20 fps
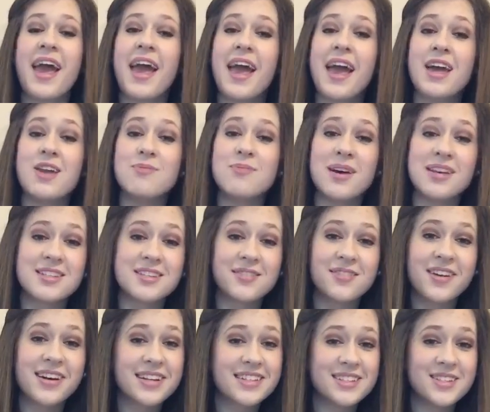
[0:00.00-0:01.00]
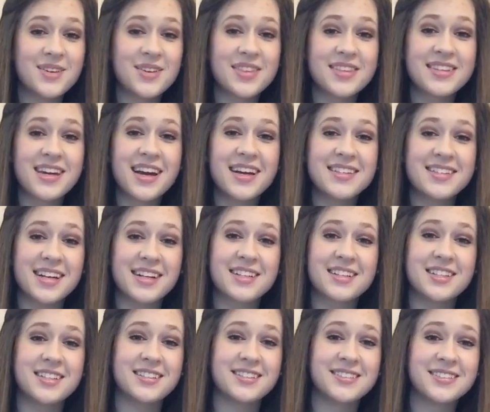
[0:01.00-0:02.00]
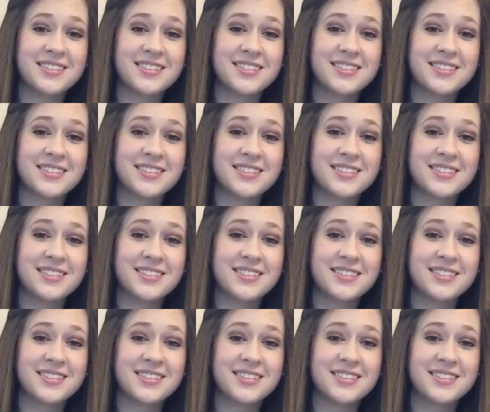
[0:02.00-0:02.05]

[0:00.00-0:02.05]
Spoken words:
And best of luck to you on the science section.